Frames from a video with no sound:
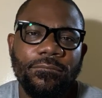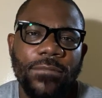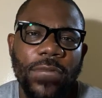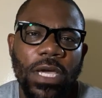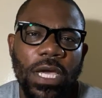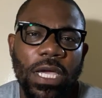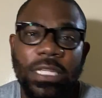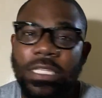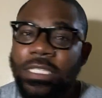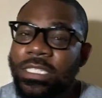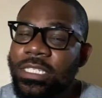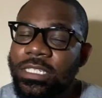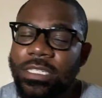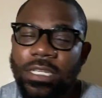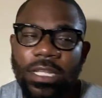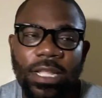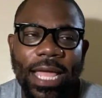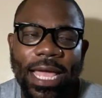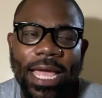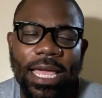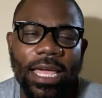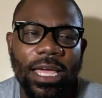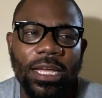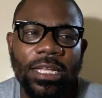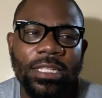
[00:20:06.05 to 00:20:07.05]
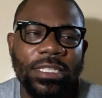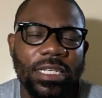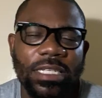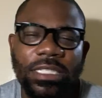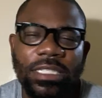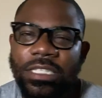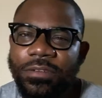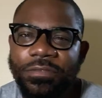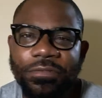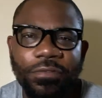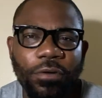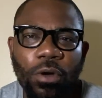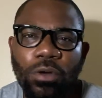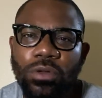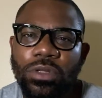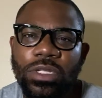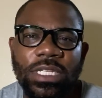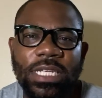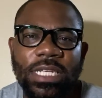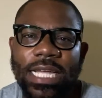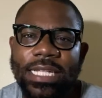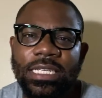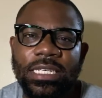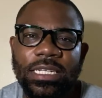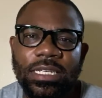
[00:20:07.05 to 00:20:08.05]
It's like it's a default
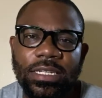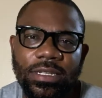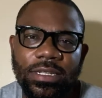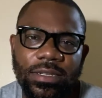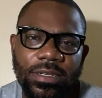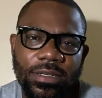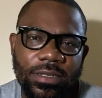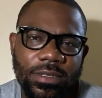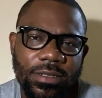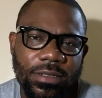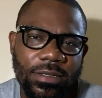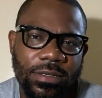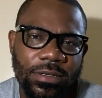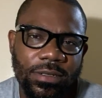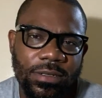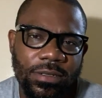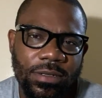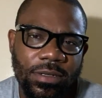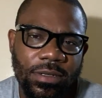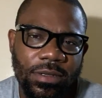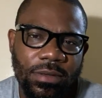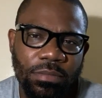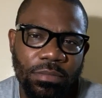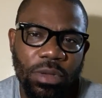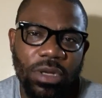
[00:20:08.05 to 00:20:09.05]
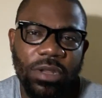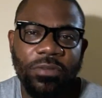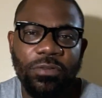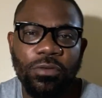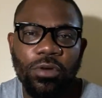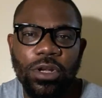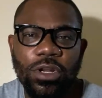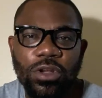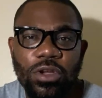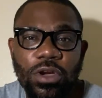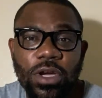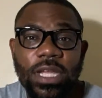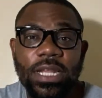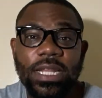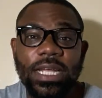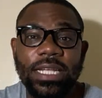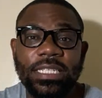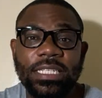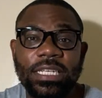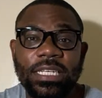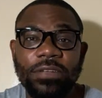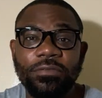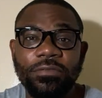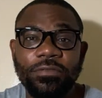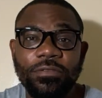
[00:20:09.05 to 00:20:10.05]
setting. But if we're looking at
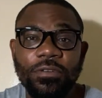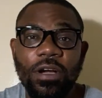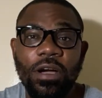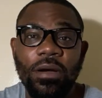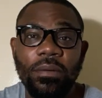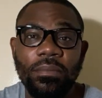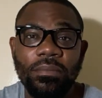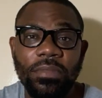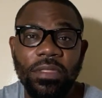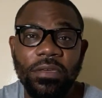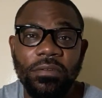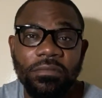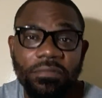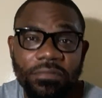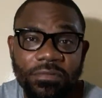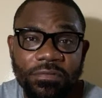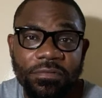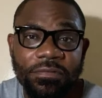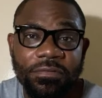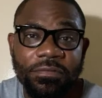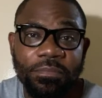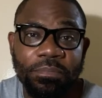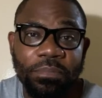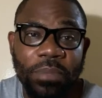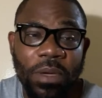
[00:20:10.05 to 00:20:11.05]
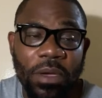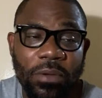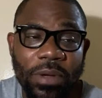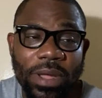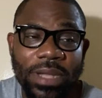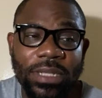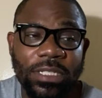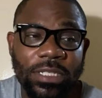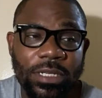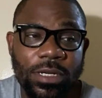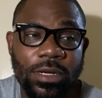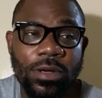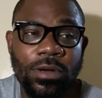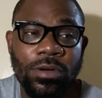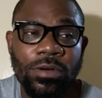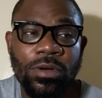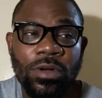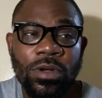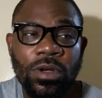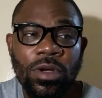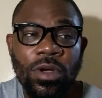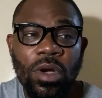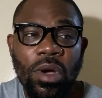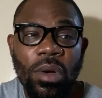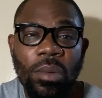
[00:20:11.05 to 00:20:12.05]
it from the parental
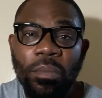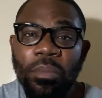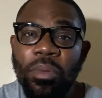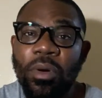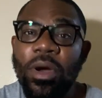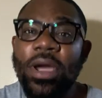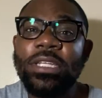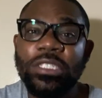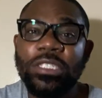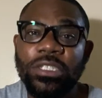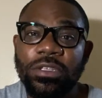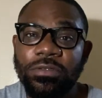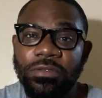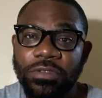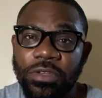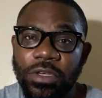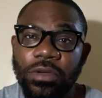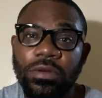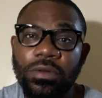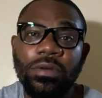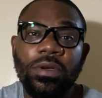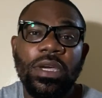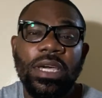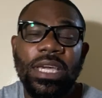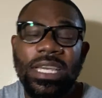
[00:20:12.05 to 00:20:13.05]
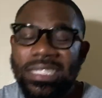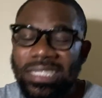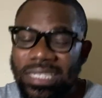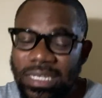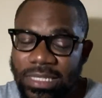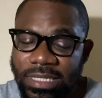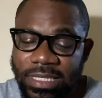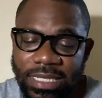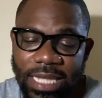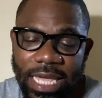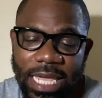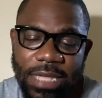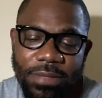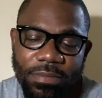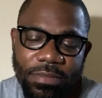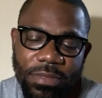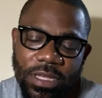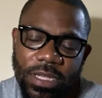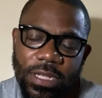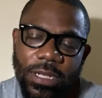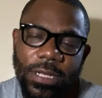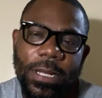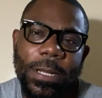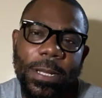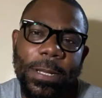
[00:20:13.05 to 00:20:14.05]
point of view, it's the same
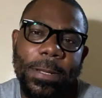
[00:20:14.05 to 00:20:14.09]
thing.